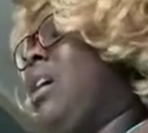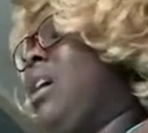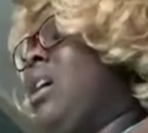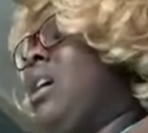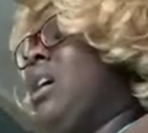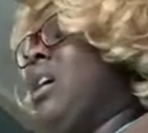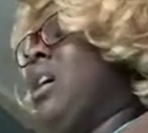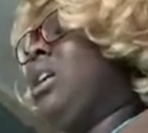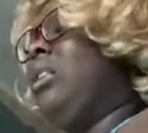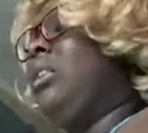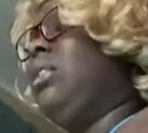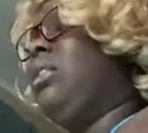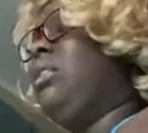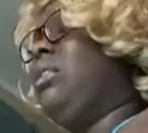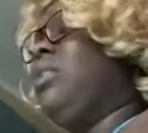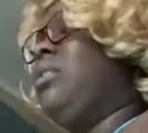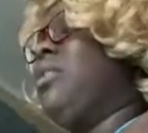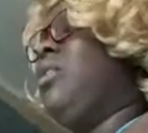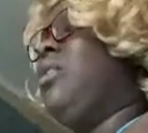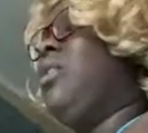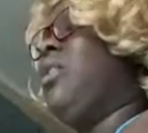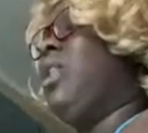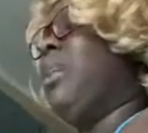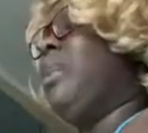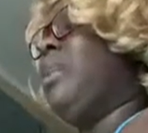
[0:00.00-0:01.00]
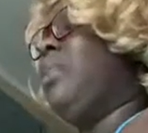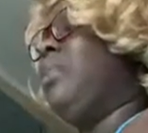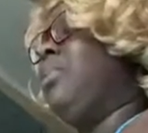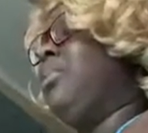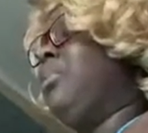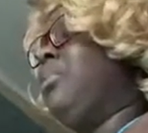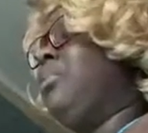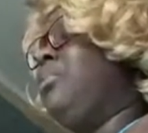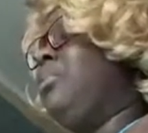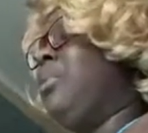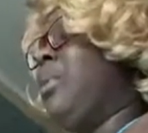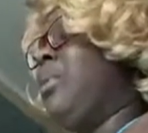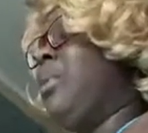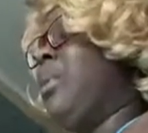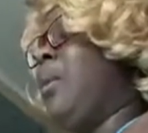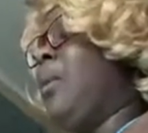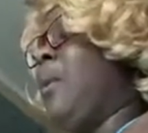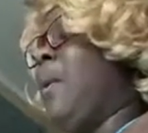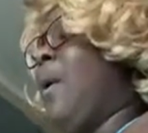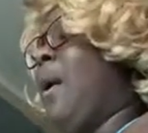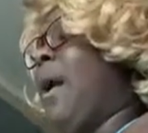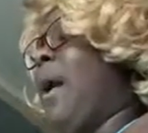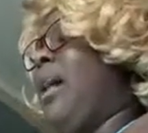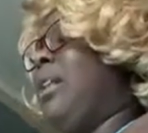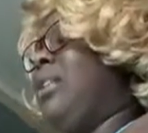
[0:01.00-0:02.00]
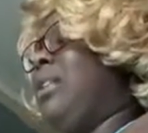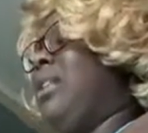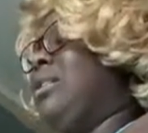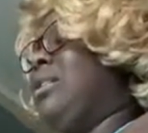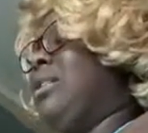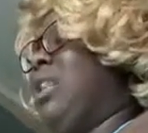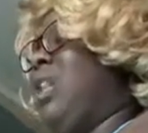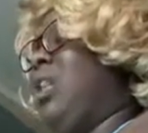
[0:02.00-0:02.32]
it looked as if it had blue and purple highlights like a